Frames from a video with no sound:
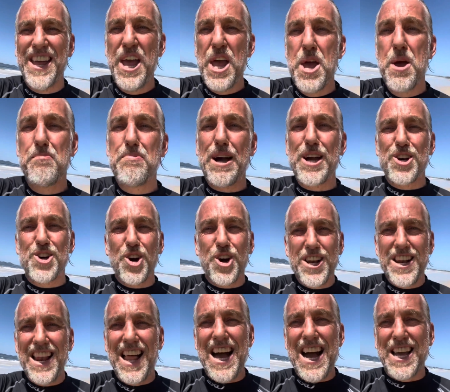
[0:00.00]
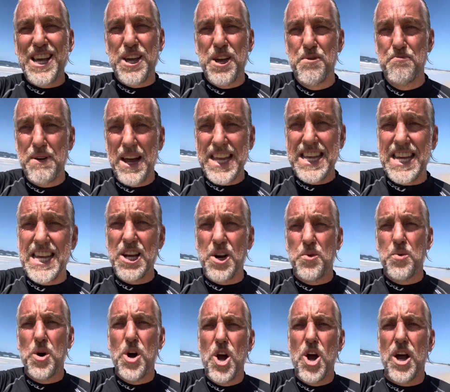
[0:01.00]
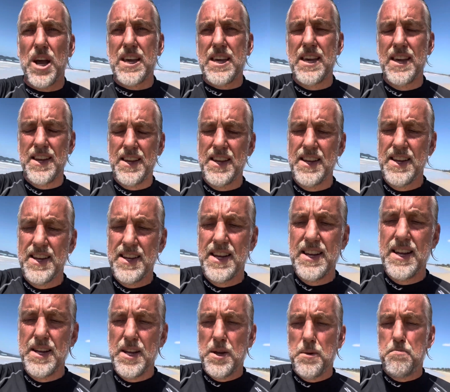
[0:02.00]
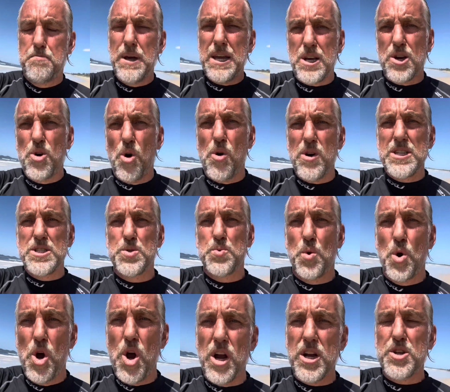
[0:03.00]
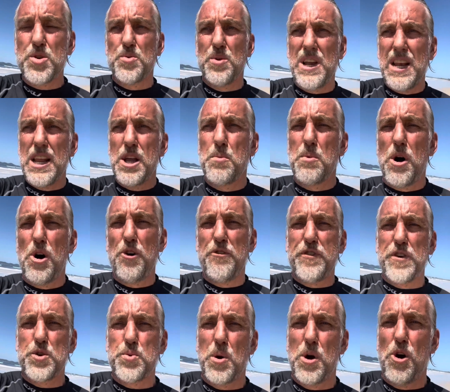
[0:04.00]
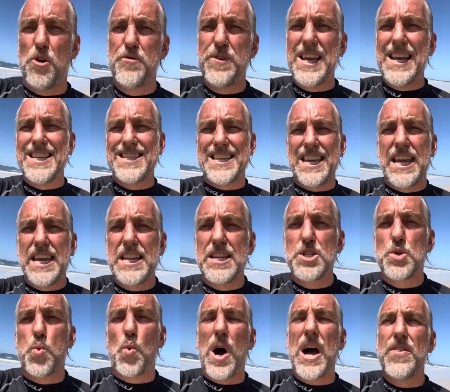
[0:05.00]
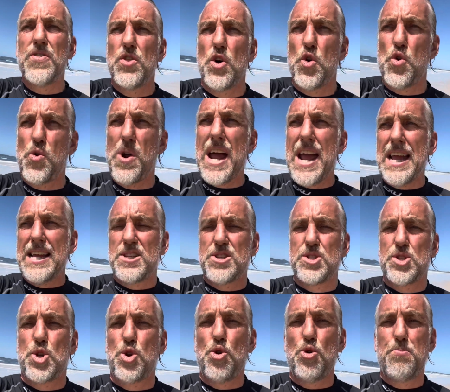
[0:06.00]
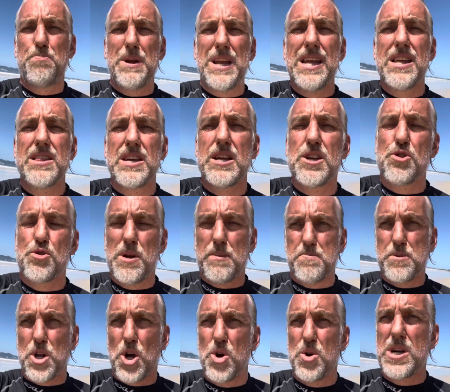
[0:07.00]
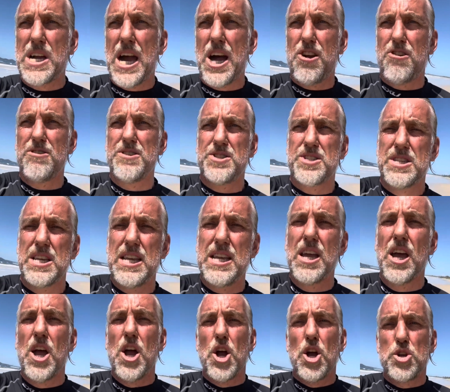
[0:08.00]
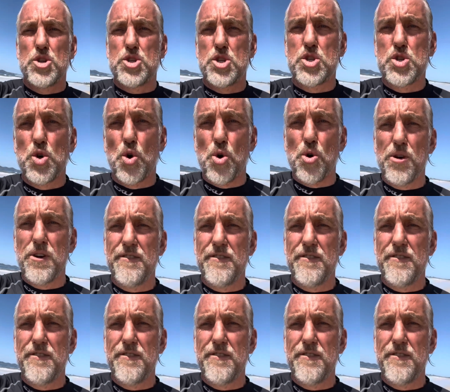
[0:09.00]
But good luck making it work. Bitcoin's worked really well for 12 years. It has won the race to be the cryptocurrency store of